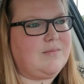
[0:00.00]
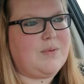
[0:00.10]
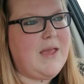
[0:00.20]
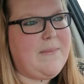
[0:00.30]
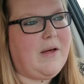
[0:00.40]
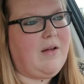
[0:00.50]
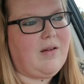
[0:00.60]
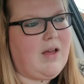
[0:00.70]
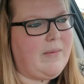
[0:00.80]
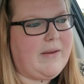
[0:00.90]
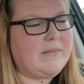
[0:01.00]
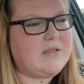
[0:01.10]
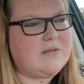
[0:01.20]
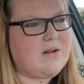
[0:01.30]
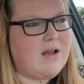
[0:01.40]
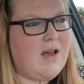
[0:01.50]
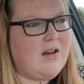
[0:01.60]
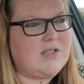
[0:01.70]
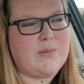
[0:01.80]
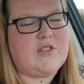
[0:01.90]
people coming up to the wrong
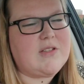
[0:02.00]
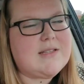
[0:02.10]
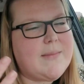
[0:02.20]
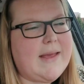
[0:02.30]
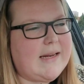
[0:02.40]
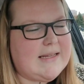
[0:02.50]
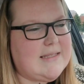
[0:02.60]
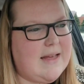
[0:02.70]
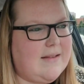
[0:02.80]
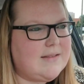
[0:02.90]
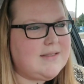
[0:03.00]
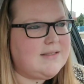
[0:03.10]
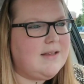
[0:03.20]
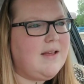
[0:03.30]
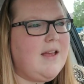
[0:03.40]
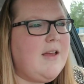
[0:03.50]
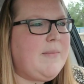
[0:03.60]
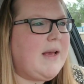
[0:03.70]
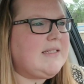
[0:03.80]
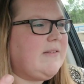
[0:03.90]
house, which doesn't make any sense,
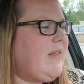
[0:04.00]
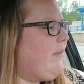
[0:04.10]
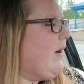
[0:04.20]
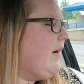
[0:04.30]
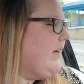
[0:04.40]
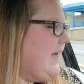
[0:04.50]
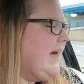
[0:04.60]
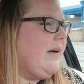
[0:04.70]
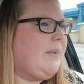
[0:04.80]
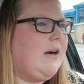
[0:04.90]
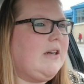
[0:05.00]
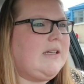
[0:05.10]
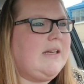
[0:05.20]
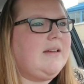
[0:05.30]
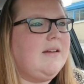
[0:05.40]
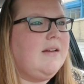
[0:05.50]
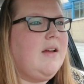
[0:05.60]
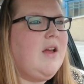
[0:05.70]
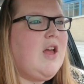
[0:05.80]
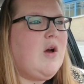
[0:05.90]
because if they were already at a party,
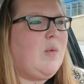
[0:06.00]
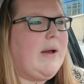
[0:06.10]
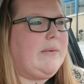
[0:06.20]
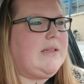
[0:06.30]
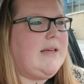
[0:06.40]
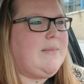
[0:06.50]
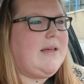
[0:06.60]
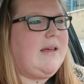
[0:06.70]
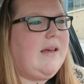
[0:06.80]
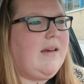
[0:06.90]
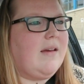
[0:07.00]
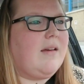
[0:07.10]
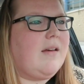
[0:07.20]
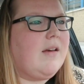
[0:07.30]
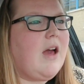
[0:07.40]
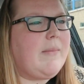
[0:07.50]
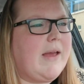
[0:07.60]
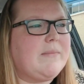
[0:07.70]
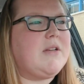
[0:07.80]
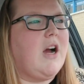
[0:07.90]
why would they be coming
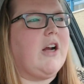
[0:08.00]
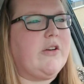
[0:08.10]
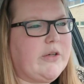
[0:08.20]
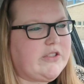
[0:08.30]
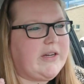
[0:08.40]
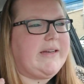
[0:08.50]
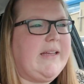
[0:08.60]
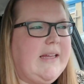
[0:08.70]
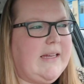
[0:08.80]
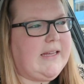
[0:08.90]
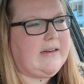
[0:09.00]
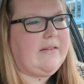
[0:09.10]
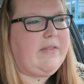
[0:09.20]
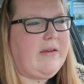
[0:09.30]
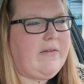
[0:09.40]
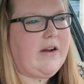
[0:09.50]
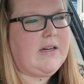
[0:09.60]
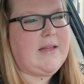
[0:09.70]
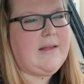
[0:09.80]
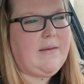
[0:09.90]
up to our door trying to get in if they've
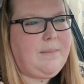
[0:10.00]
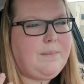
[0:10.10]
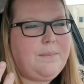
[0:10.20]
already